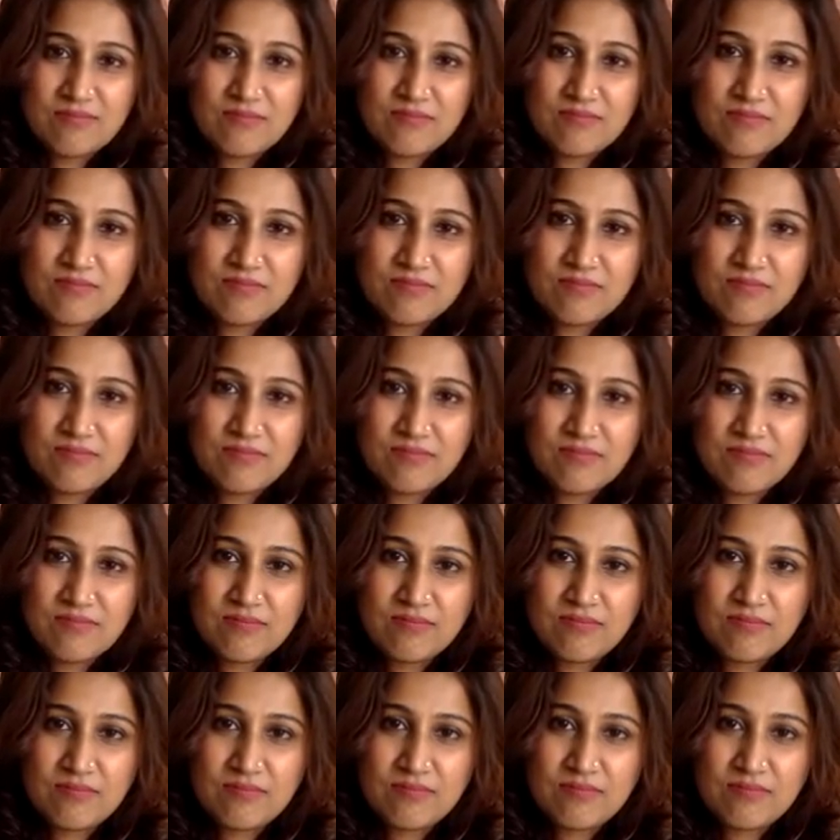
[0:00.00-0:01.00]

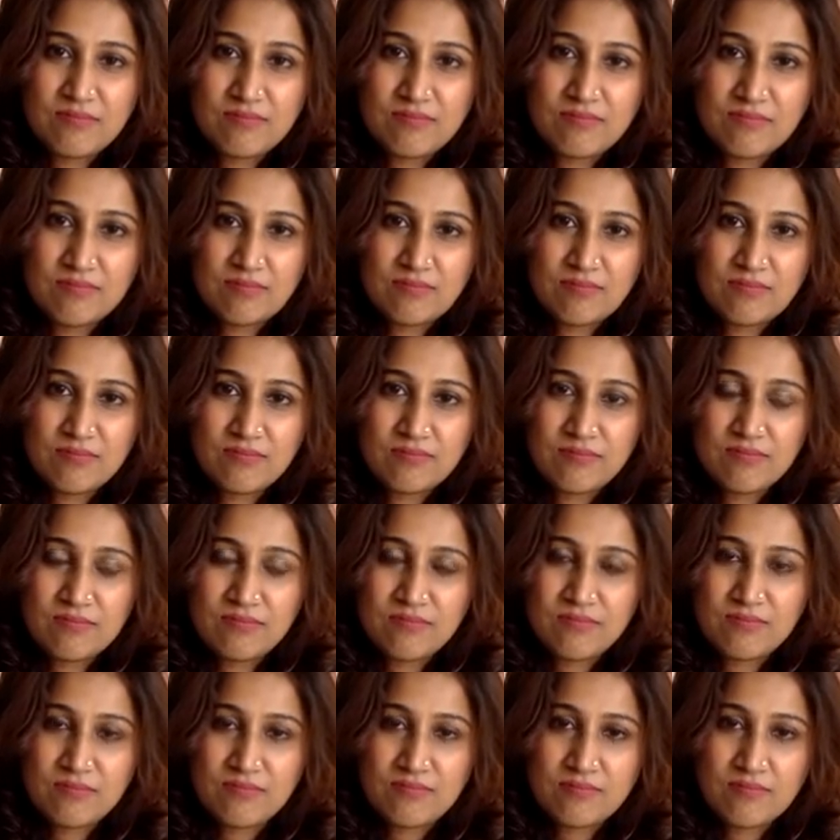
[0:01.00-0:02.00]

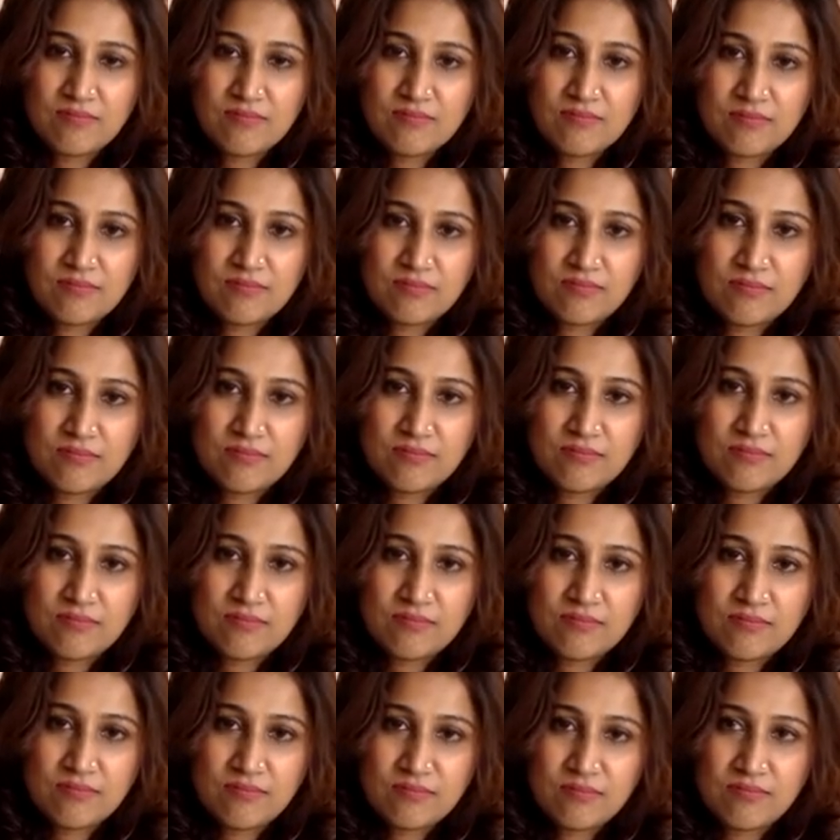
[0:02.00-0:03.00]

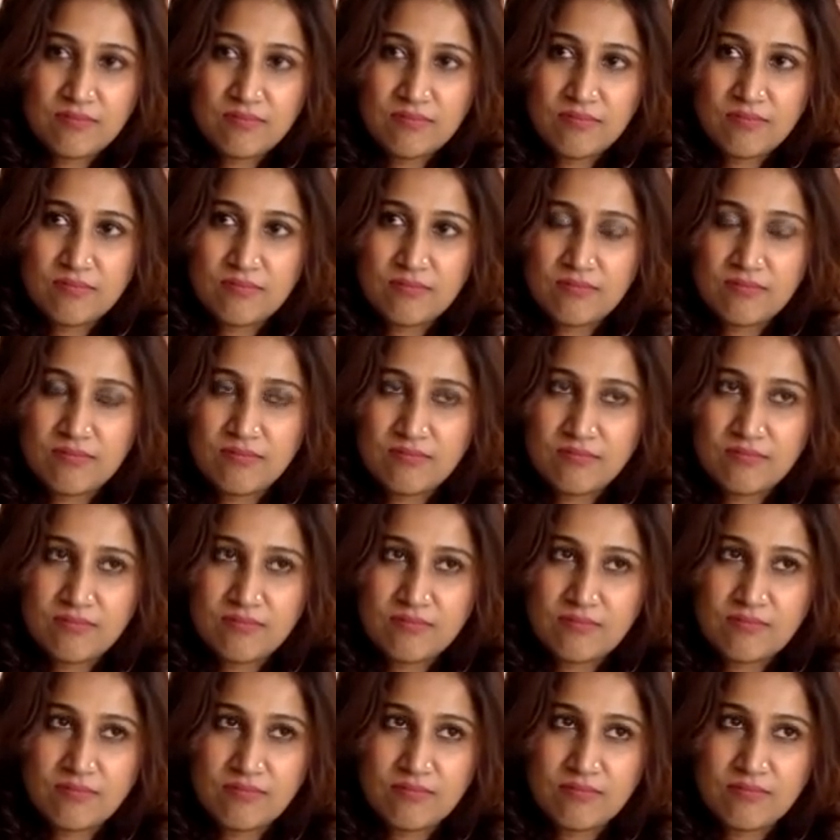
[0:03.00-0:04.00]

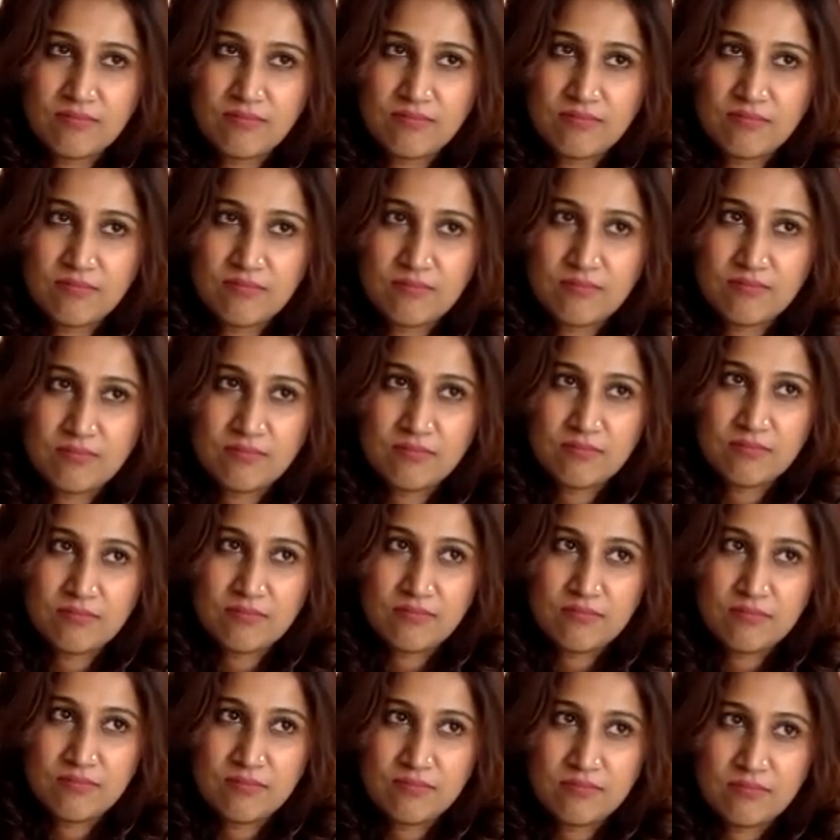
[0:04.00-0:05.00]

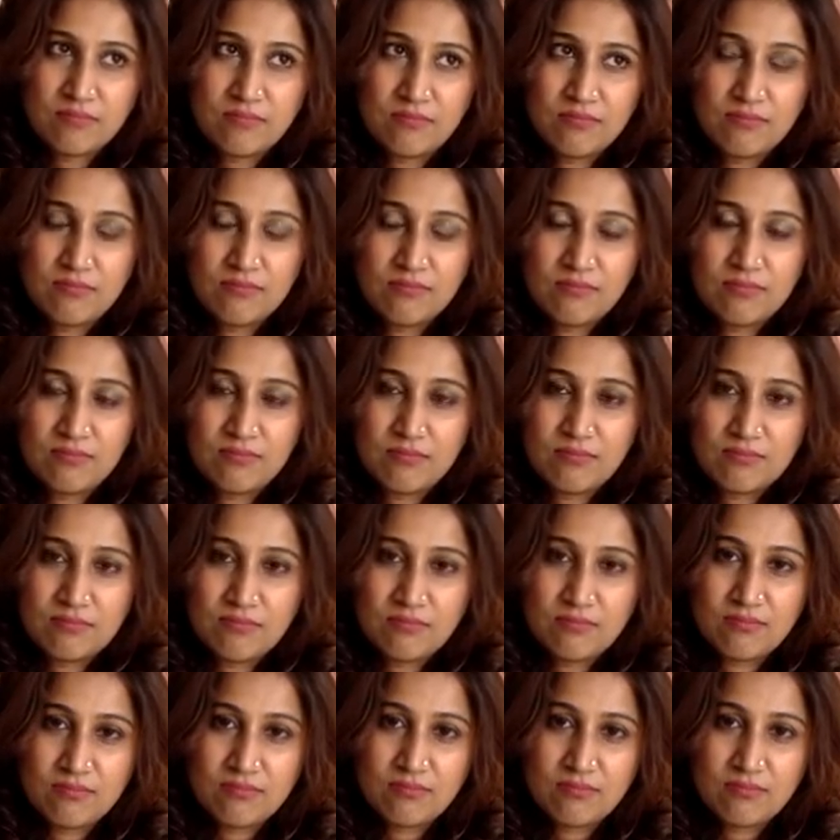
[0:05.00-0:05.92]
(silent)